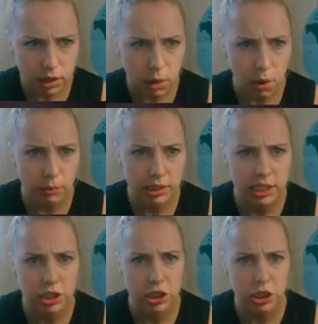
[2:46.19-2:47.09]
What we
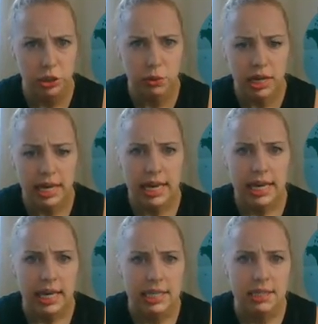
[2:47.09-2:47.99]
need to do
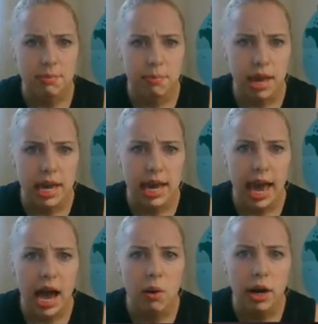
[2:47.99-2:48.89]
is make
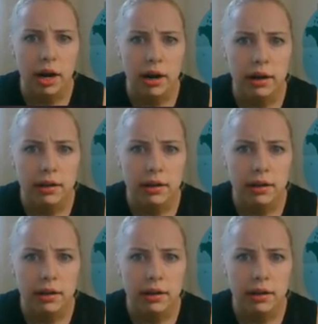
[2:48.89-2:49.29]
our